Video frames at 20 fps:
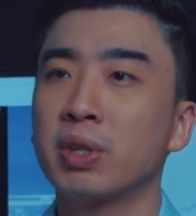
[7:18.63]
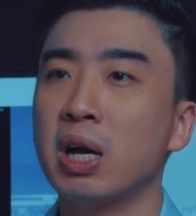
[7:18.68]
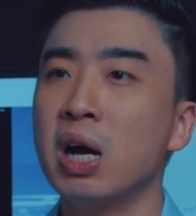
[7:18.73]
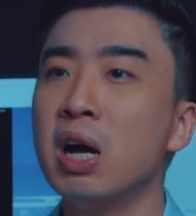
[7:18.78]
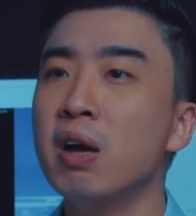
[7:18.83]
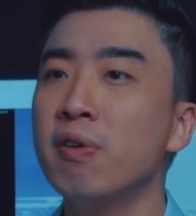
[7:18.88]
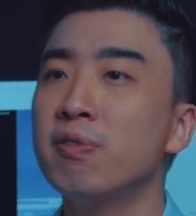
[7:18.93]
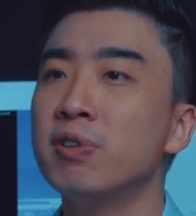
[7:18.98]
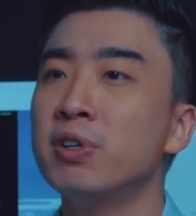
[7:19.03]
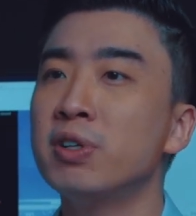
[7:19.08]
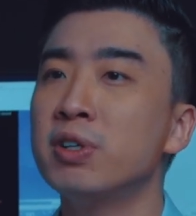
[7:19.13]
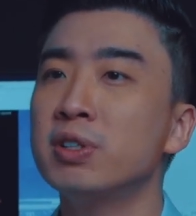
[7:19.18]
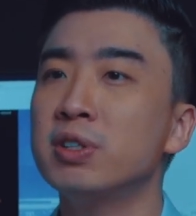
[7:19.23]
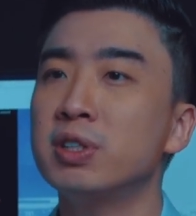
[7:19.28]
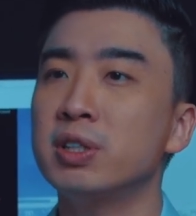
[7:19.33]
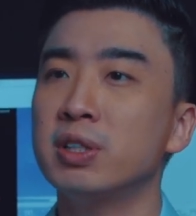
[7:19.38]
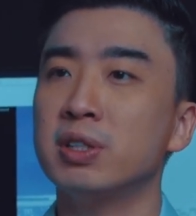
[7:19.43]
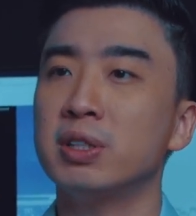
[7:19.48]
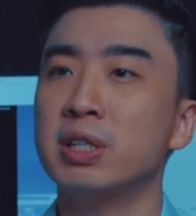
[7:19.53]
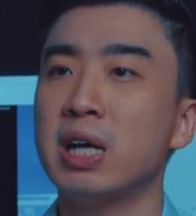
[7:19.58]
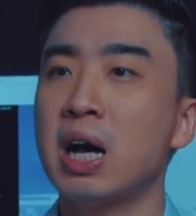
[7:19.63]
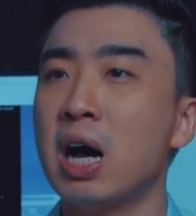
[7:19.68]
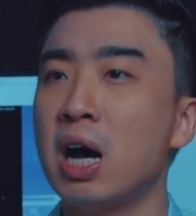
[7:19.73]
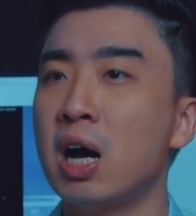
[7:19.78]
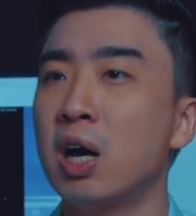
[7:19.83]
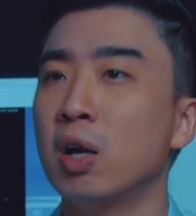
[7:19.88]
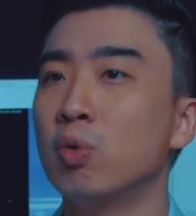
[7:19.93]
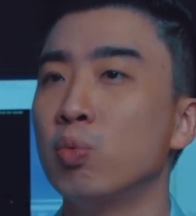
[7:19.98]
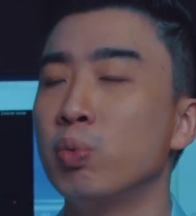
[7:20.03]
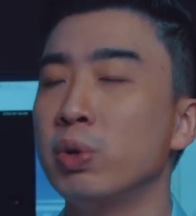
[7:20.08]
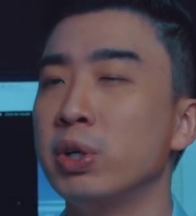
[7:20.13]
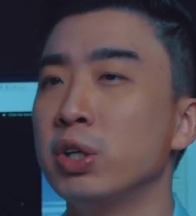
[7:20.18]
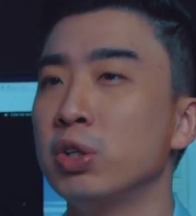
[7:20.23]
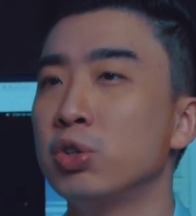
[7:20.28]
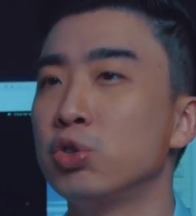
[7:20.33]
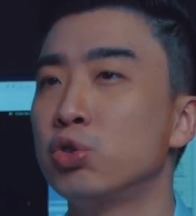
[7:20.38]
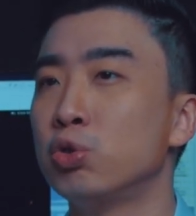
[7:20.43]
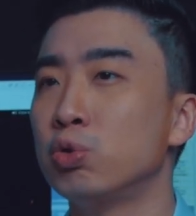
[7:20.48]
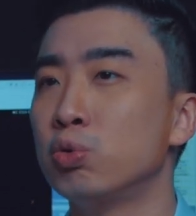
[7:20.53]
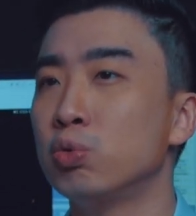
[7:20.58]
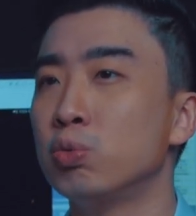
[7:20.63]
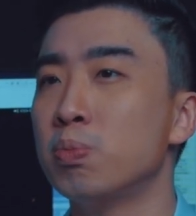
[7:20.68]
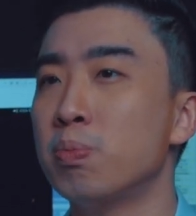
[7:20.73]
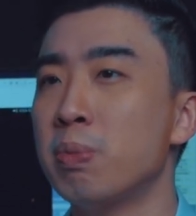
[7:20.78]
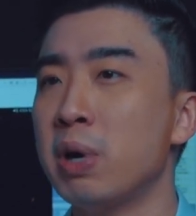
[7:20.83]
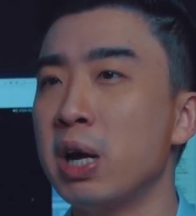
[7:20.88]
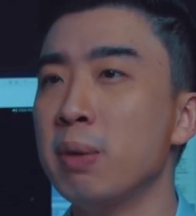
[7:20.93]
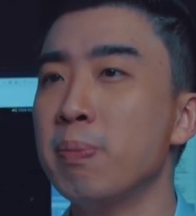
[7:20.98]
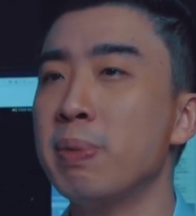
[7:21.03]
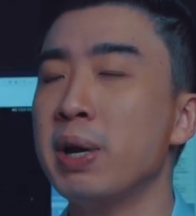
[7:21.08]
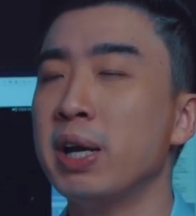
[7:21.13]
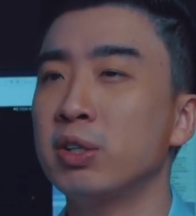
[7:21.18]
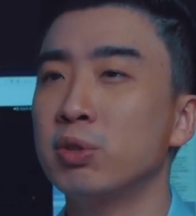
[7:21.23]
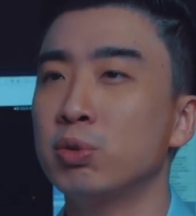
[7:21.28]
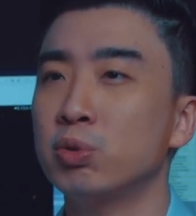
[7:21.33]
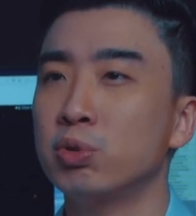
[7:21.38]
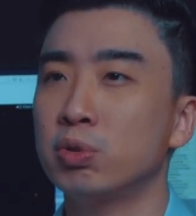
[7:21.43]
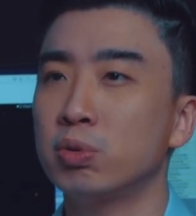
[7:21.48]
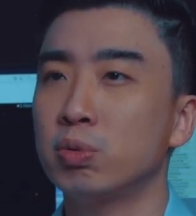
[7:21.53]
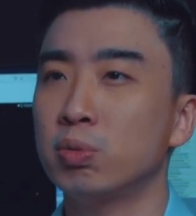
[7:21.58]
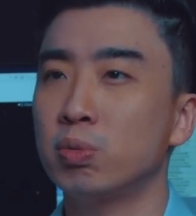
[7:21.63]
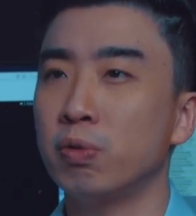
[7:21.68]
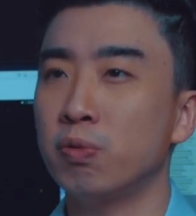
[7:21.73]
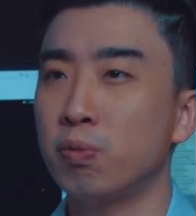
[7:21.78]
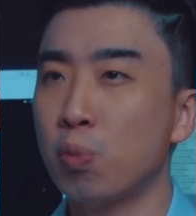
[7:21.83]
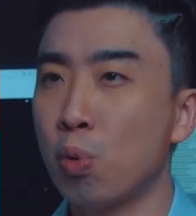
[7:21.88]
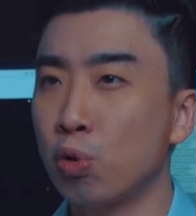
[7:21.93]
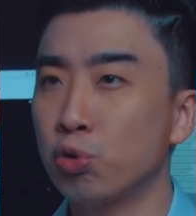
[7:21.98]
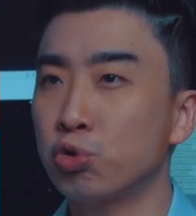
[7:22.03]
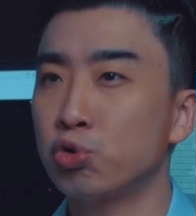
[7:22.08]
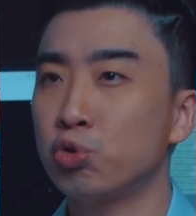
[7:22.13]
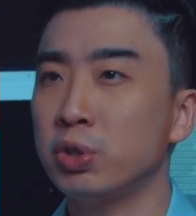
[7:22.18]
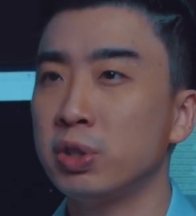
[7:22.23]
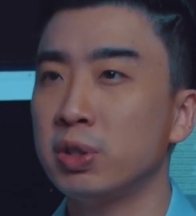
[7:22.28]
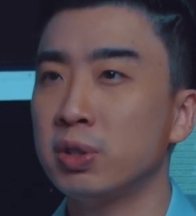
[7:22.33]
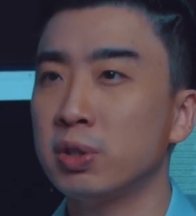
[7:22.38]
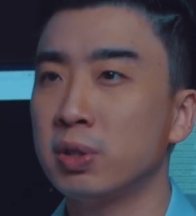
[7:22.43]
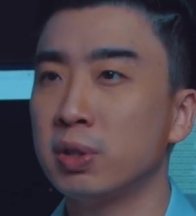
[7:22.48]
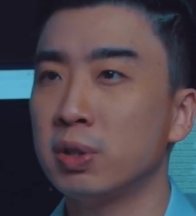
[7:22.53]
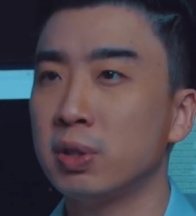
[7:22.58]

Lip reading: I have learned it the hard way through my battles with Wall Street.